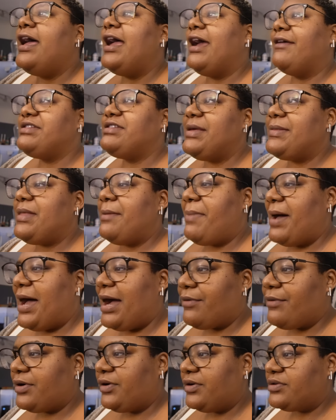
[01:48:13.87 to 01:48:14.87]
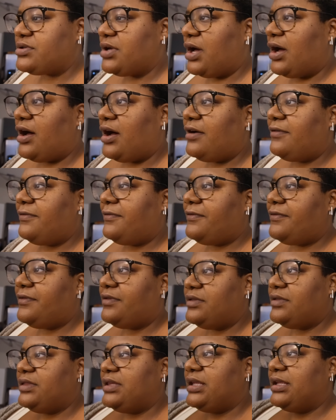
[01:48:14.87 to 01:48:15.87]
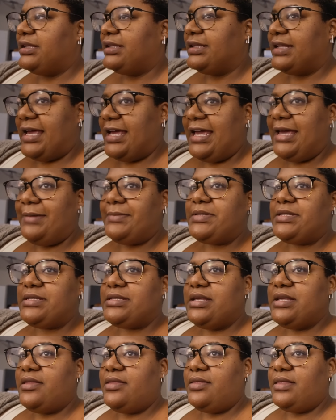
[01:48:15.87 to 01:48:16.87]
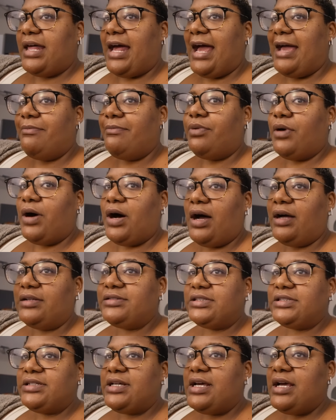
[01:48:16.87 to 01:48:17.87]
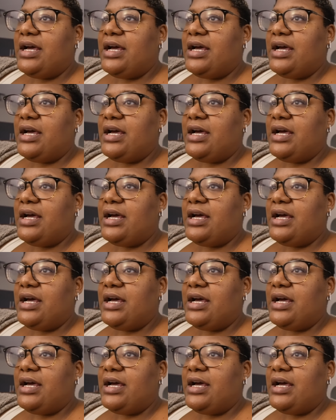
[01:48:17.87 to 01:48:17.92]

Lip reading: Every time the power goes off, the lamps that I bought